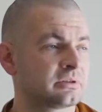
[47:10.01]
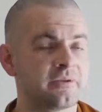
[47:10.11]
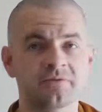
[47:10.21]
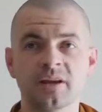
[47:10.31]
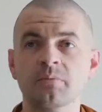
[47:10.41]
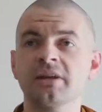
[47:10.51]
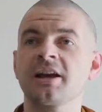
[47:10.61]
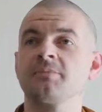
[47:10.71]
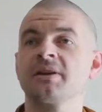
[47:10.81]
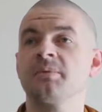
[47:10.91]
If somebody
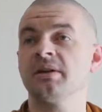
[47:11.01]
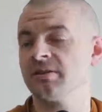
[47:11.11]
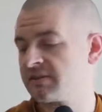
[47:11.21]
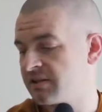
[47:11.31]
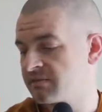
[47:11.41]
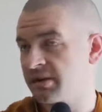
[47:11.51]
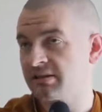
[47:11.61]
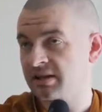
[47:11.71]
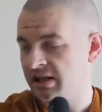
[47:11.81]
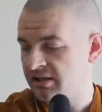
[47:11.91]
comes up here and says,
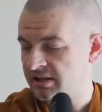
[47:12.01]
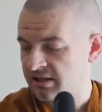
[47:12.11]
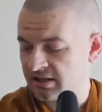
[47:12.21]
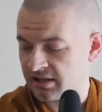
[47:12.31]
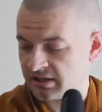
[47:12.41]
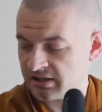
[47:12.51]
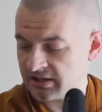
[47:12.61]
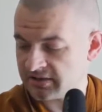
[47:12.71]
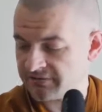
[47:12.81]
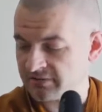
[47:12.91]
Bhante,
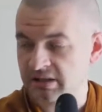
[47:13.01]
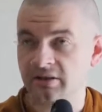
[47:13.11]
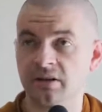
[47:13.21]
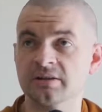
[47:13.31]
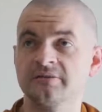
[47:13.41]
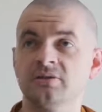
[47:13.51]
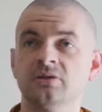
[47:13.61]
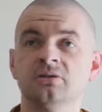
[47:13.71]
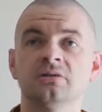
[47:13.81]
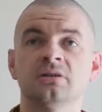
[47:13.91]
here's $50 for
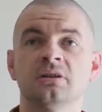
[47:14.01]
you,